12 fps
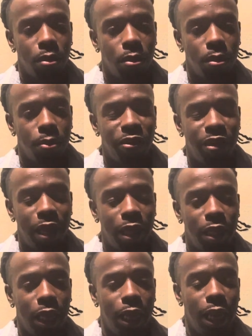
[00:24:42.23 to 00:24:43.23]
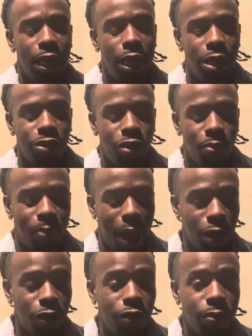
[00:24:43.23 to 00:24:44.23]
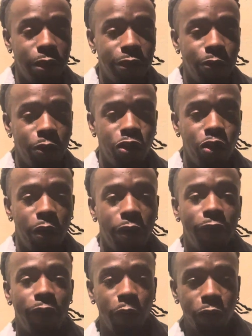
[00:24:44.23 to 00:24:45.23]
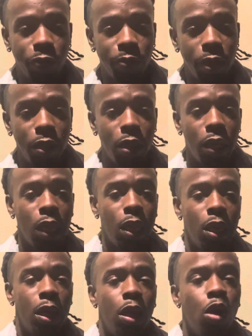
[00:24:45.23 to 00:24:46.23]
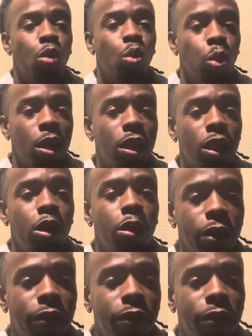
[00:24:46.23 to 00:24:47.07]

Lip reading: Let me say that again. They need your boundaries with your enforcement with your